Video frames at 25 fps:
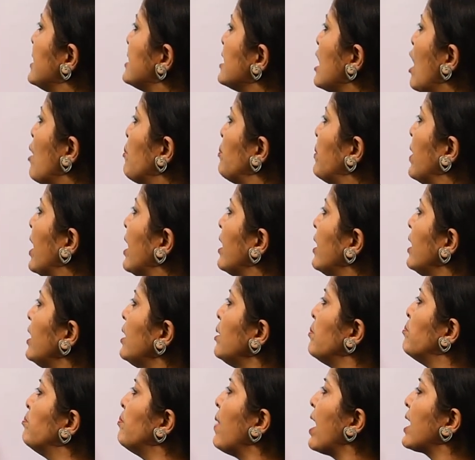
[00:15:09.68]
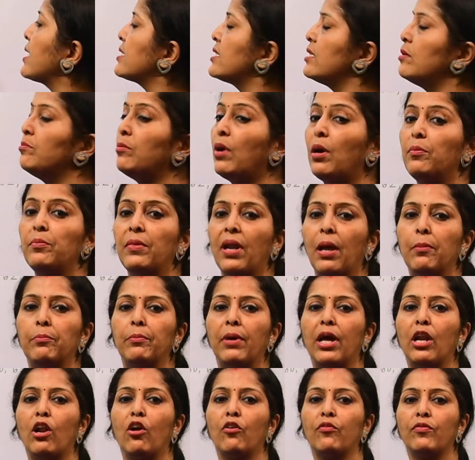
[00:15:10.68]
is appearing maximum
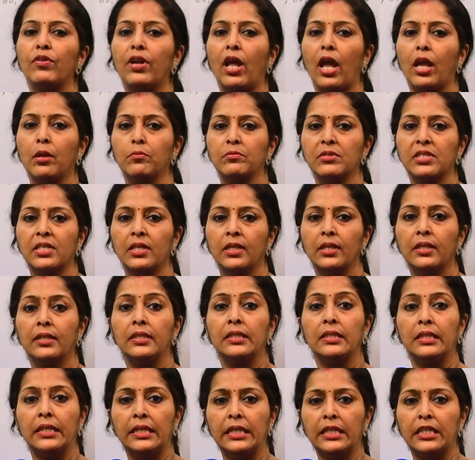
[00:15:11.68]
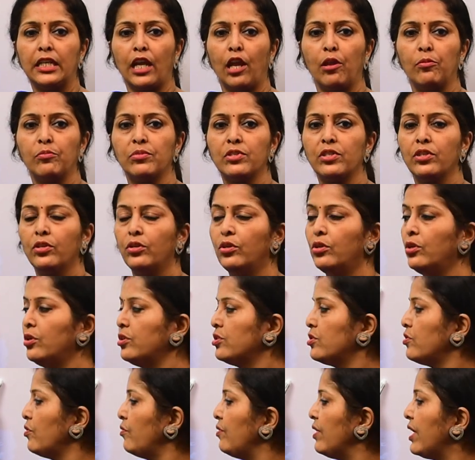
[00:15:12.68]
number of times, 3 times.
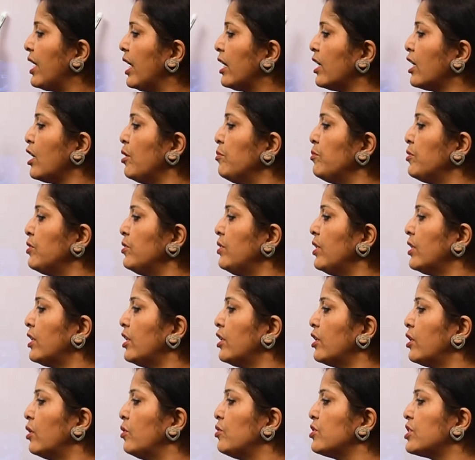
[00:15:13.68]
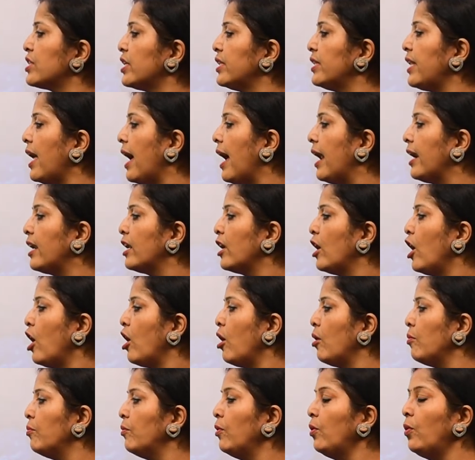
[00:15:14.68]
So we can come to the conclusion that
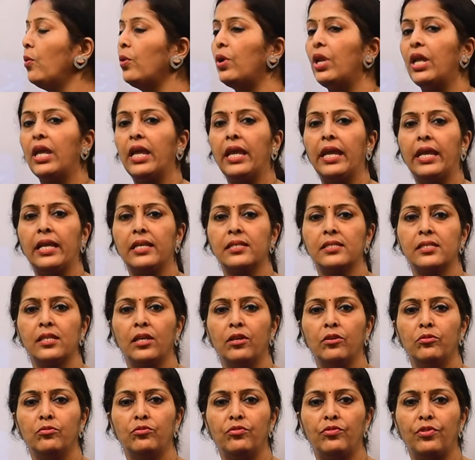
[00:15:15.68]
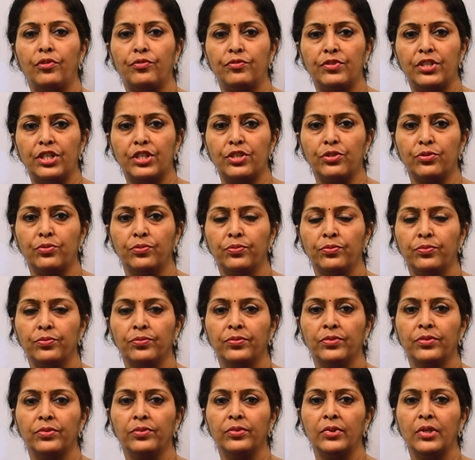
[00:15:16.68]
our mode is 52.
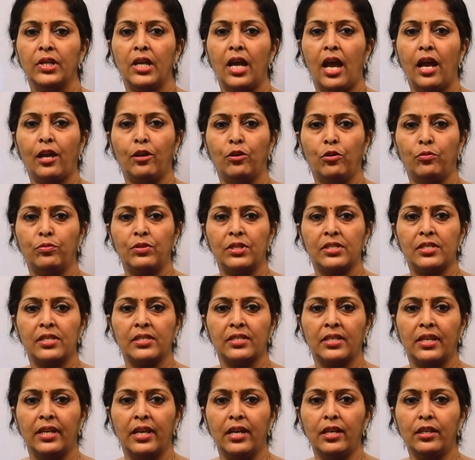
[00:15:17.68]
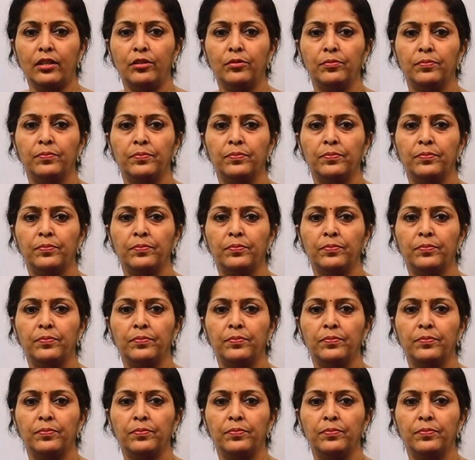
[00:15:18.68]
I hope this is clear.